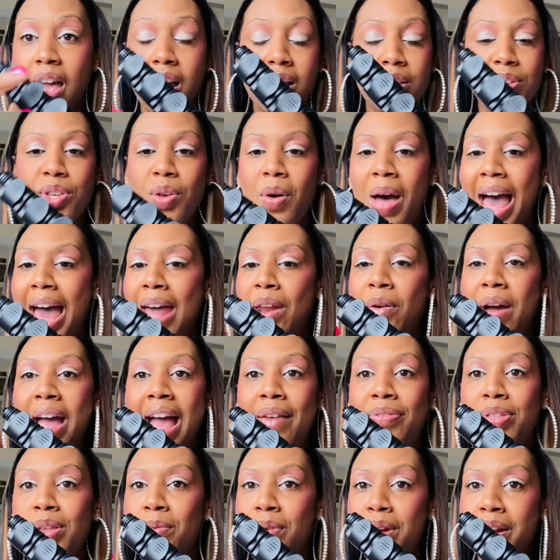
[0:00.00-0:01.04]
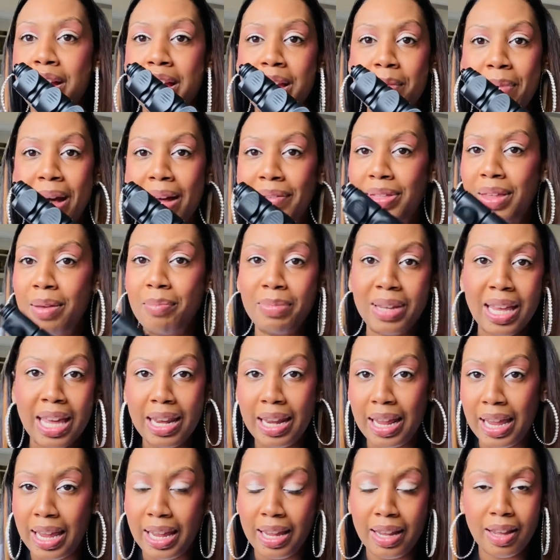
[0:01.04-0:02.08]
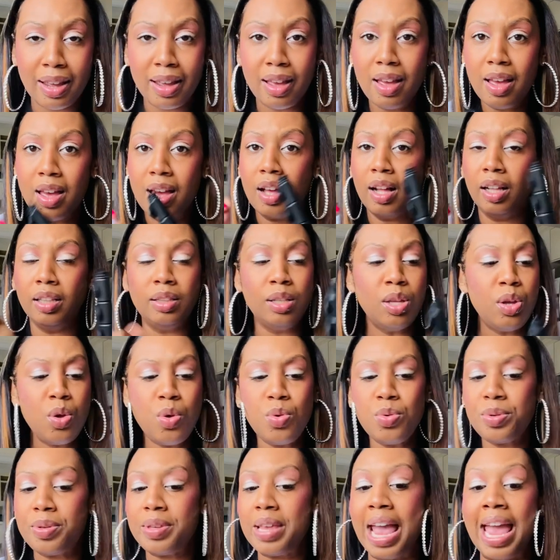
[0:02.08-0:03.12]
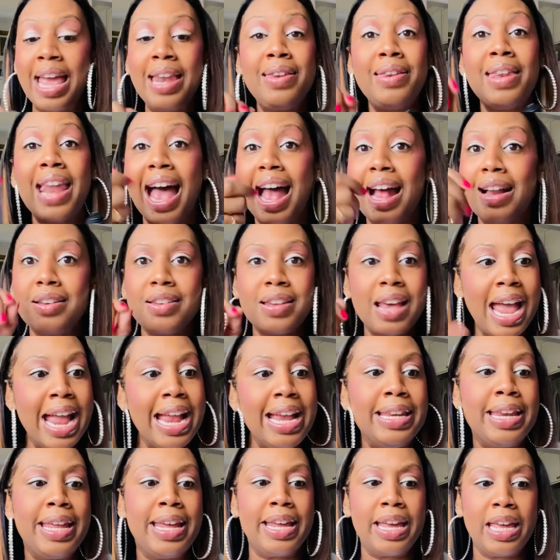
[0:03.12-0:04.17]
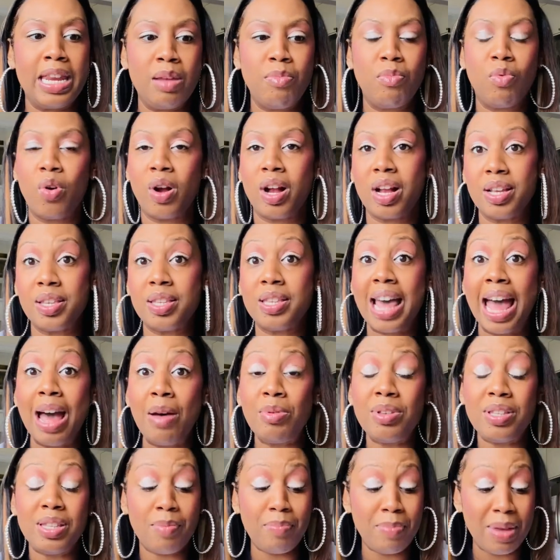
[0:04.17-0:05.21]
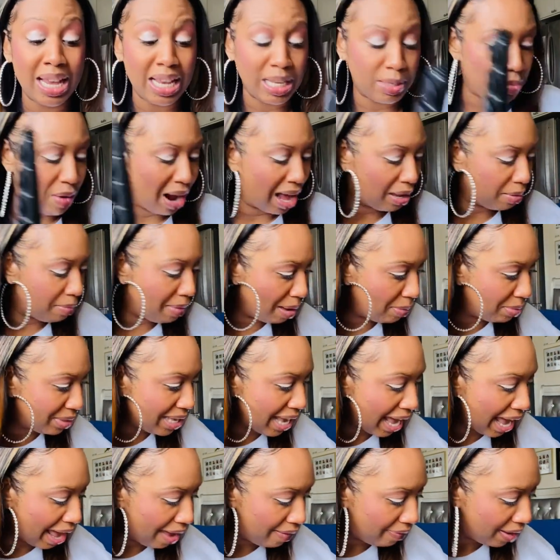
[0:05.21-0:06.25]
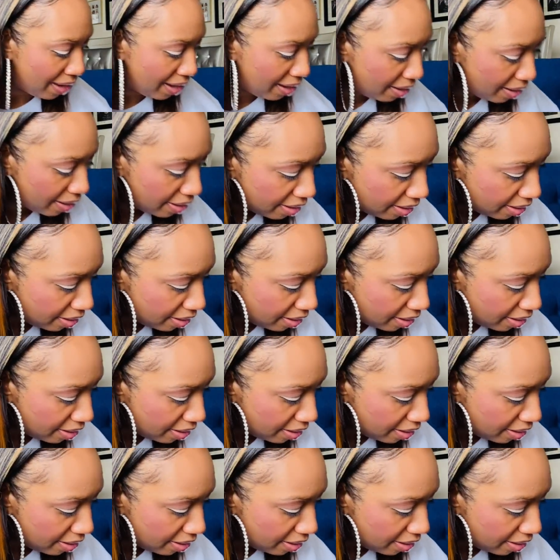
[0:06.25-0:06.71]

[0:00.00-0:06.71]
So I don't have to worry about them getting loose and not tightening anymore, because that was the biggest problem I was having.